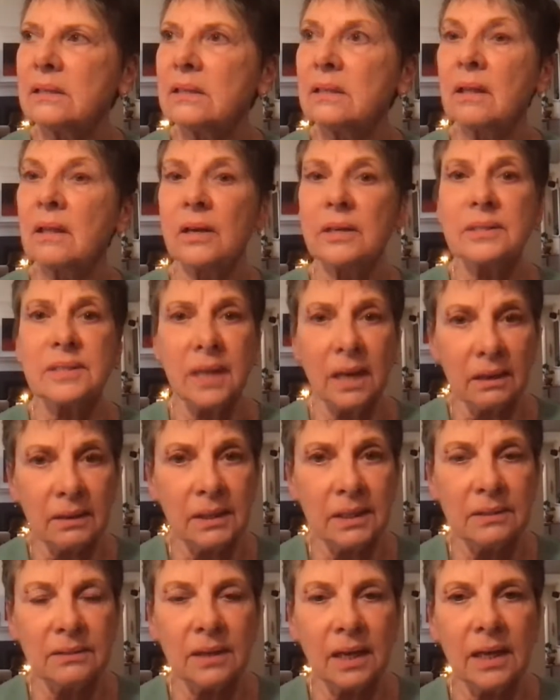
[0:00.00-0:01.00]
Clark
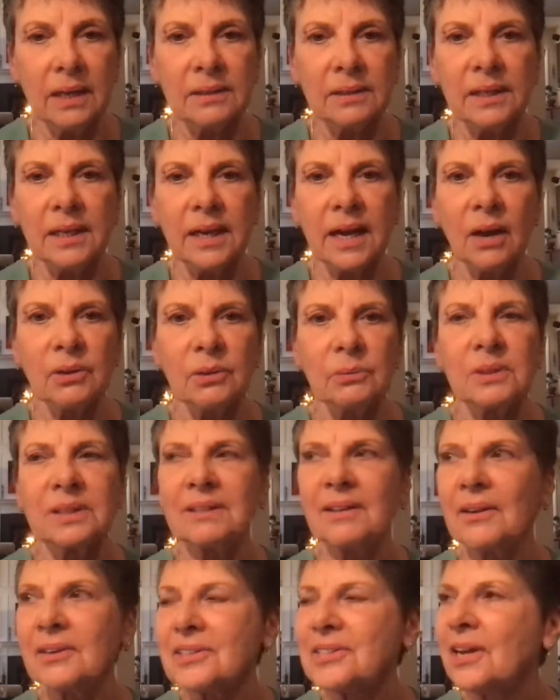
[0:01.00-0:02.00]
Terry. I had an encounter with
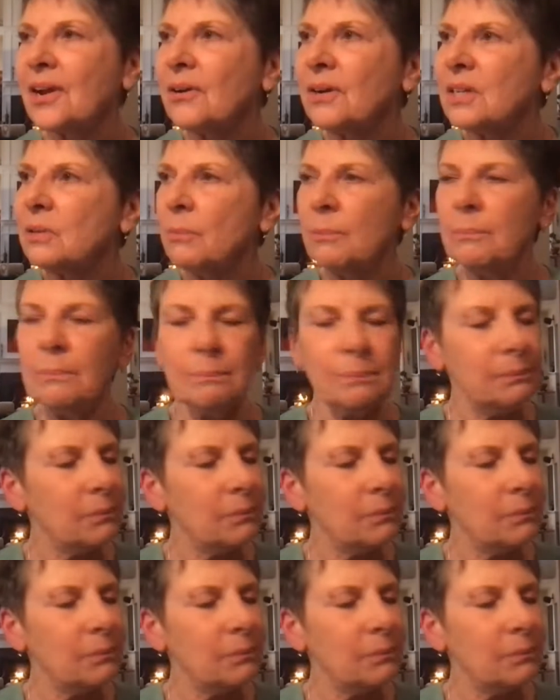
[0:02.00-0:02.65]
Clark Terry